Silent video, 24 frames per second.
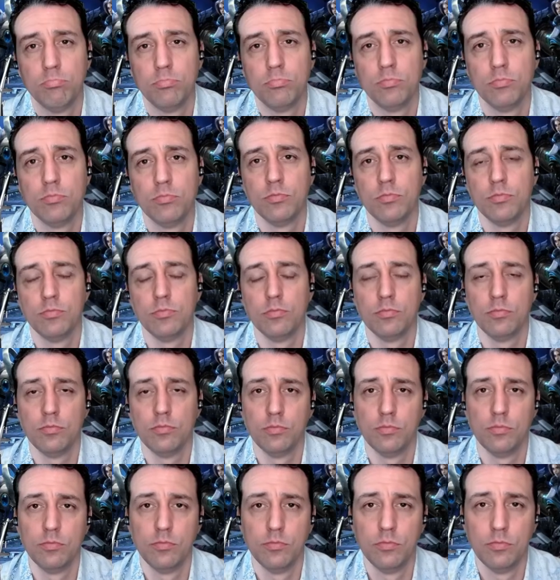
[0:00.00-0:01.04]

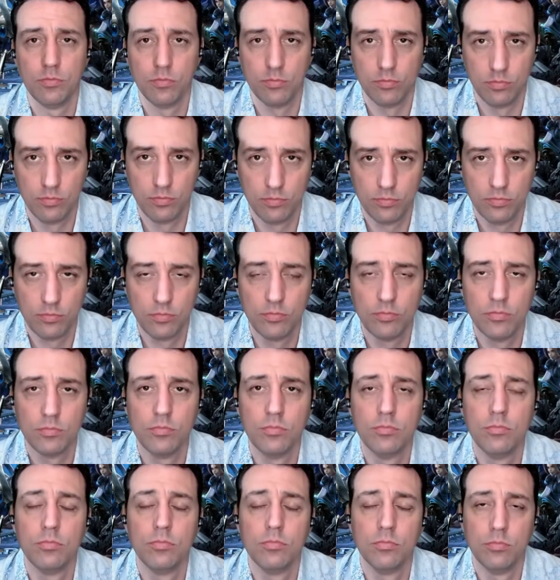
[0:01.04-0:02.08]

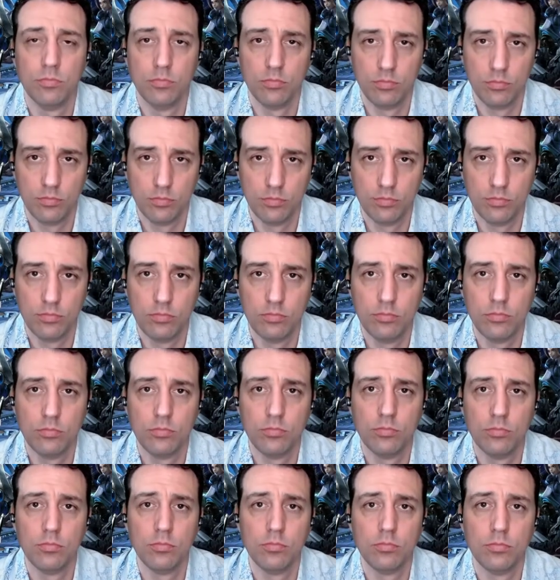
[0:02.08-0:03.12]

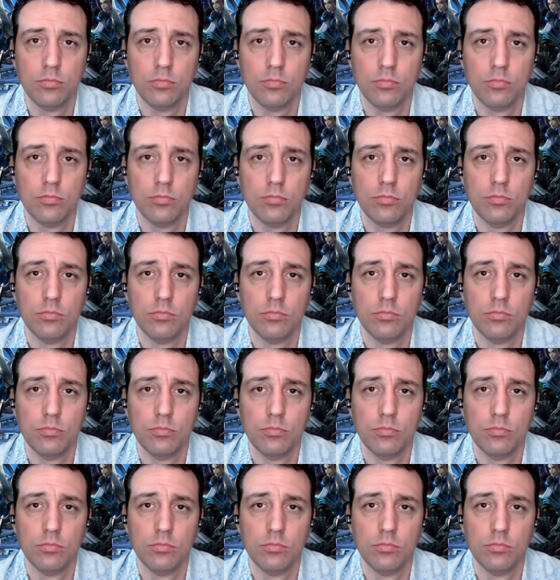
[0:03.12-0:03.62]
This person isn't speaking.